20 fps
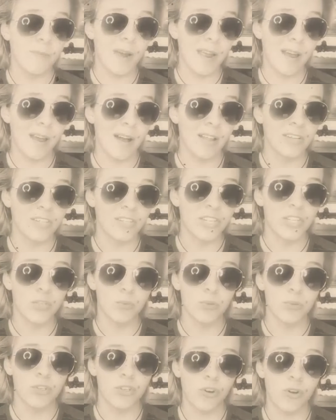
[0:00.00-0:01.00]

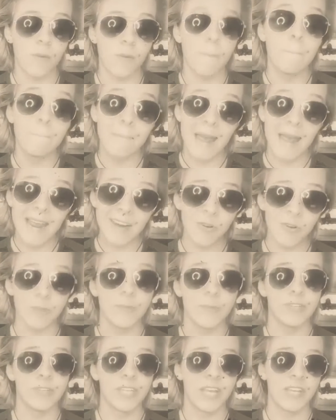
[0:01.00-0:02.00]
biologists would term
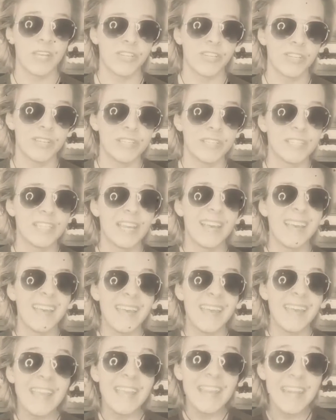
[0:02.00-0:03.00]
macromutations
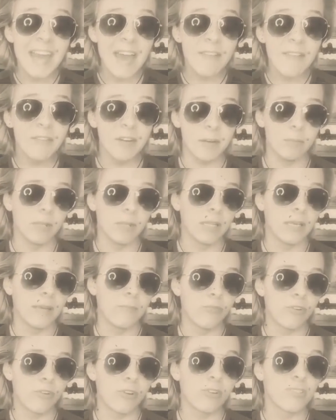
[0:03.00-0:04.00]

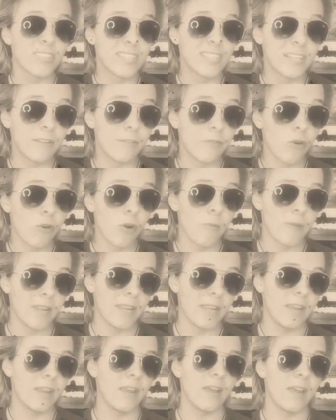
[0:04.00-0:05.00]
inevitably produce
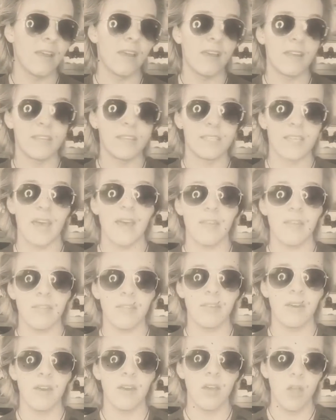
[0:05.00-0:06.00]
deformity and death.
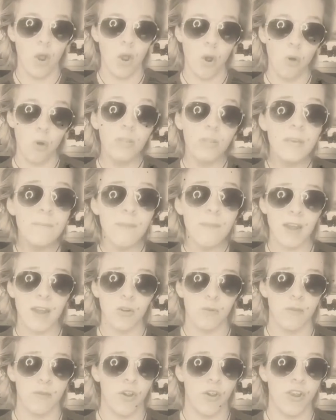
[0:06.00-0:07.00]
Only
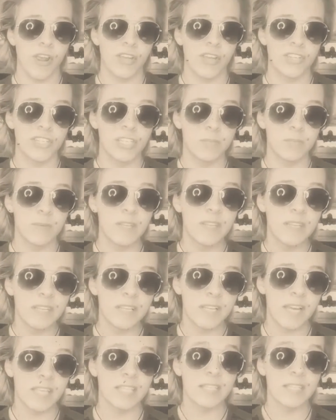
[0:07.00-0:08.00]
minor variations meet the
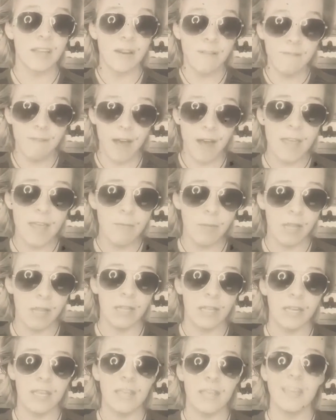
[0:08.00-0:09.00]
test of
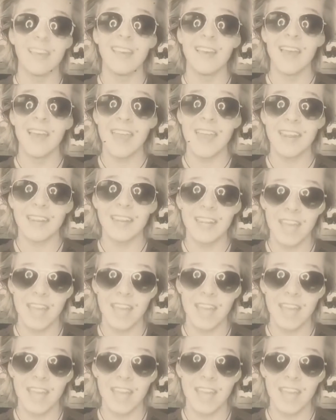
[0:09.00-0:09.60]
viability and